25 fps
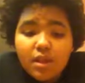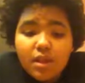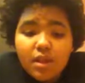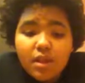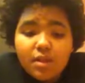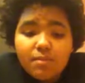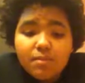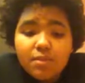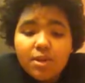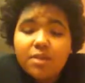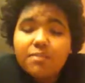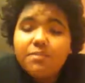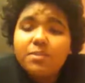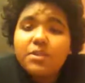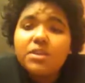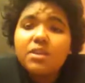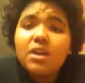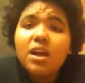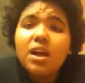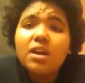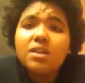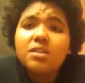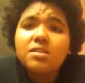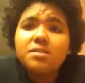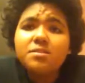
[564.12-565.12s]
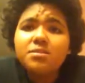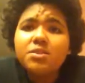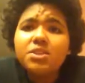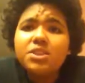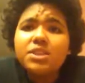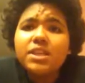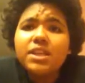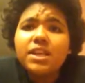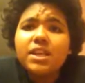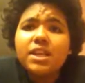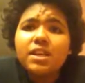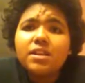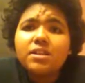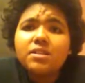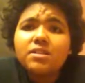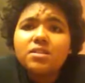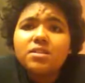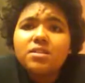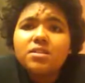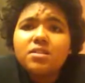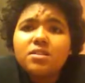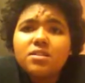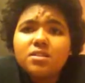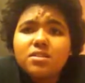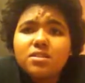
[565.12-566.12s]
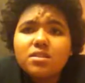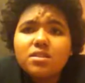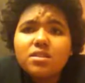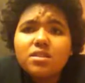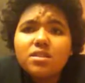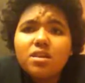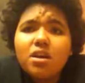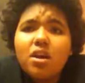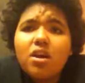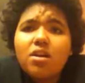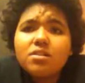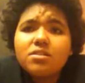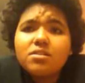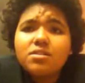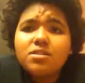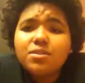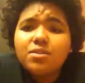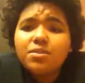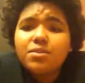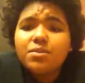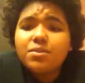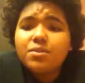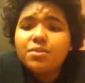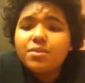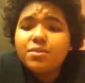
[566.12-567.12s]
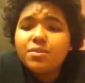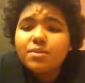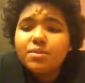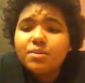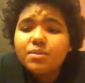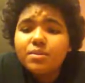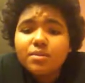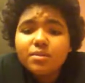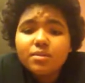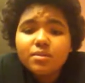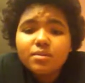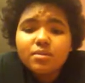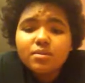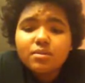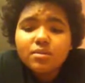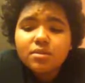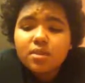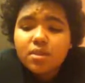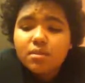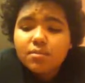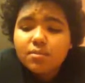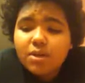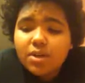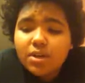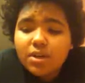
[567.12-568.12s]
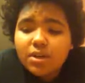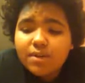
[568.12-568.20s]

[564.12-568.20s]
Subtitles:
I might be tying some jig heads, like also some